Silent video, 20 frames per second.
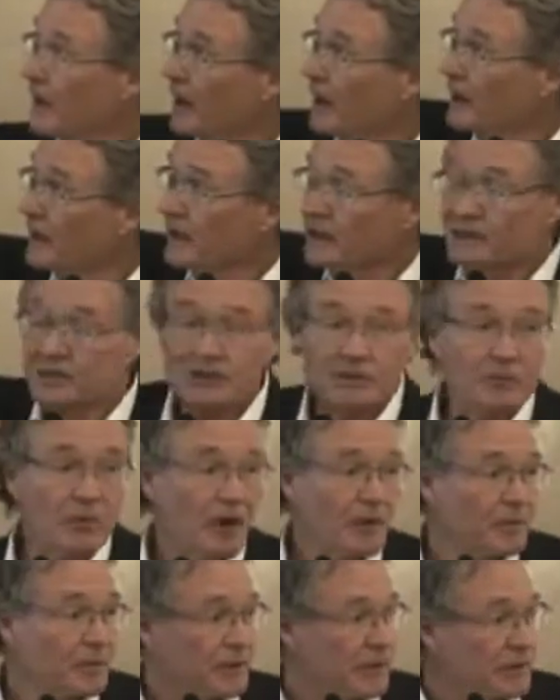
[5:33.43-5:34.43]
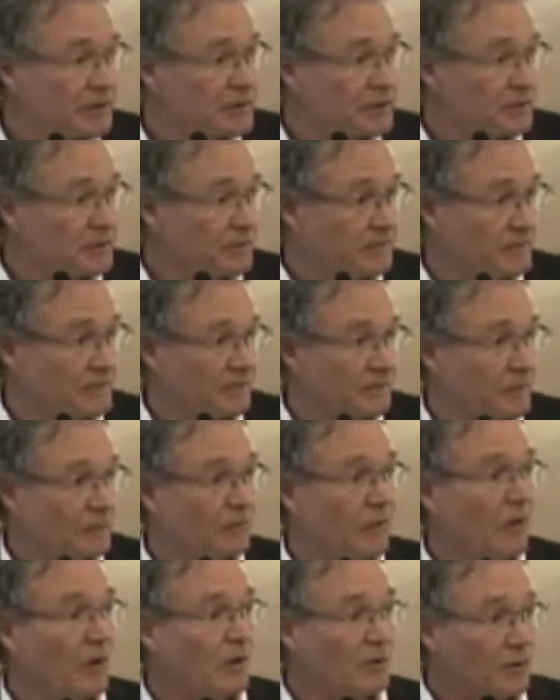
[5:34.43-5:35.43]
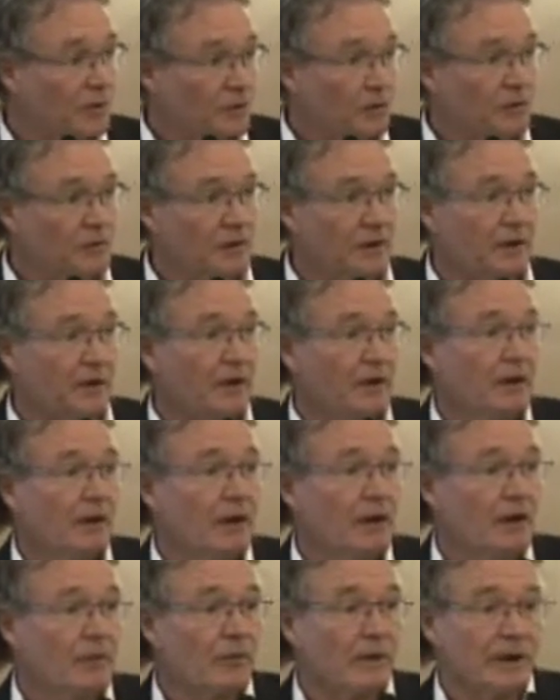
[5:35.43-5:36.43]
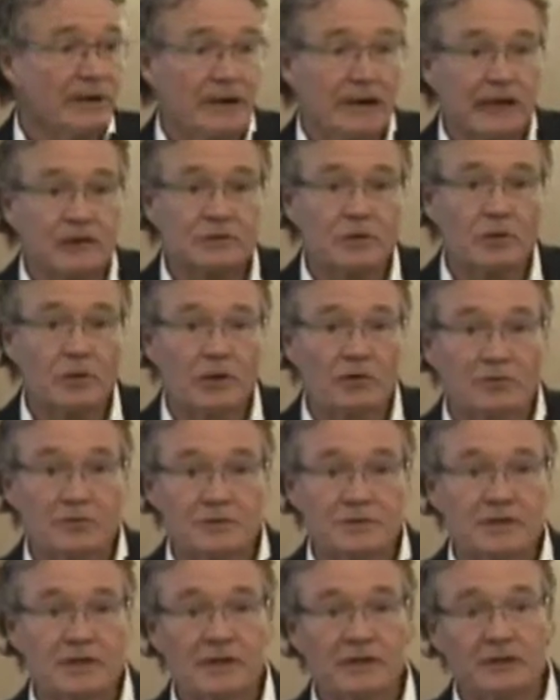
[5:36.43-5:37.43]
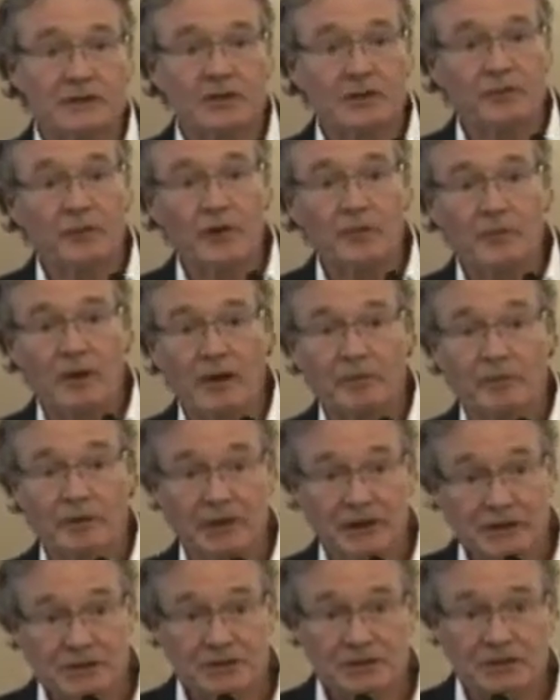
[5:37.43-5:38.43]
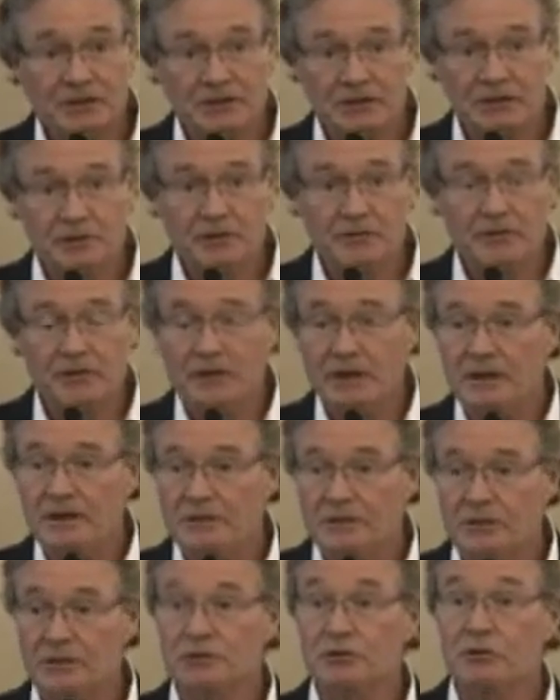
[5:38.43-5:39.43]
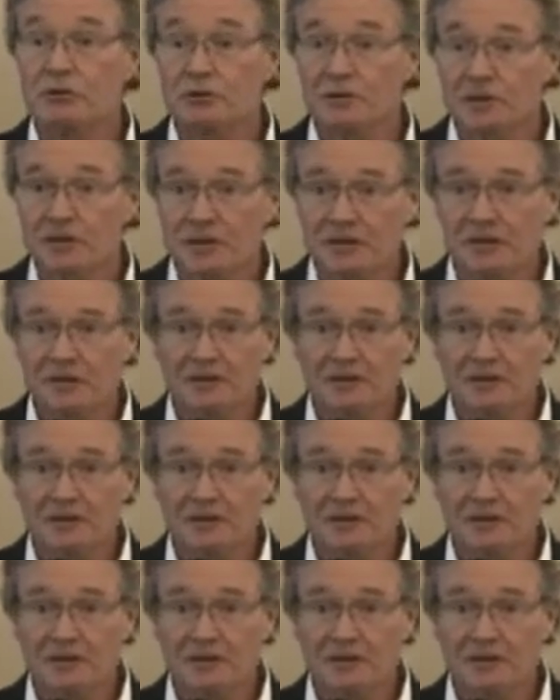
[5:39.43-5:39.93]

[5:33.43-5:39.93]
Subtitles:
An aging population. We've all heard that right now 12% of our population is over the, just turned